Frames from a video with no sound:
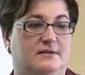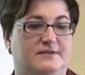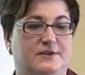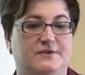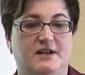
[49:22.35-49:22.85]

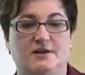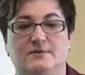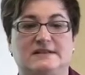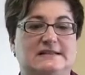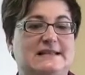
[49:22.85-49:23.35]
So the
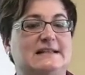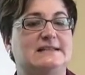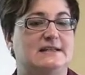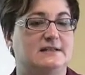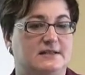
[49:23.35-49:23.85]
utterances that
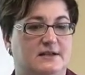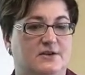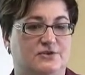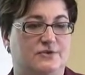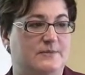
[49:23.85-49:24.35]
didn't
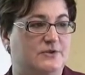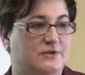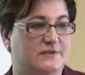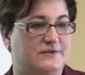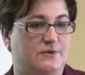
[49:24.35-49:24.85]
contribute
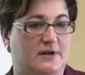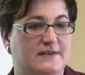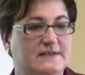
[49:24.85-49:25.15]
to the story.